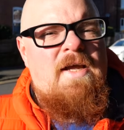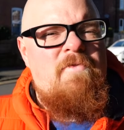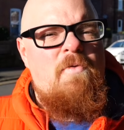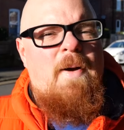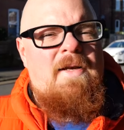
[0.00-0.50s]

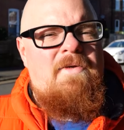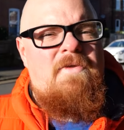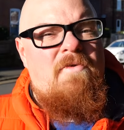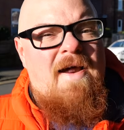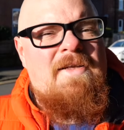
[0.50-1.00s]
skiffle
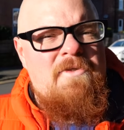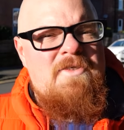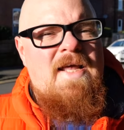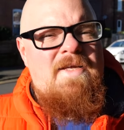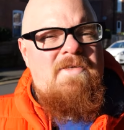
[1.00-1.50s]
band, the
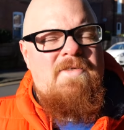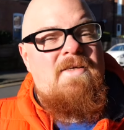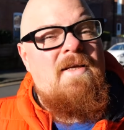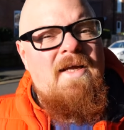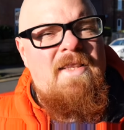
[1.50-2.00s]
Rattlesnakes,
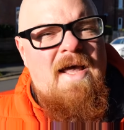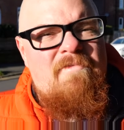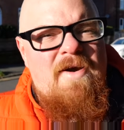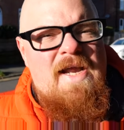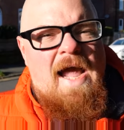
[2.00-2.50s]
in
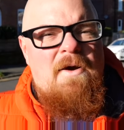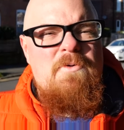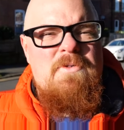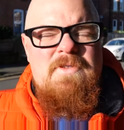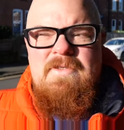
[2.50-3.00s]
that very
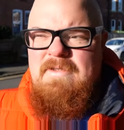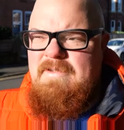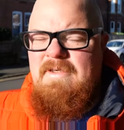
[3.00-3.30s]
house.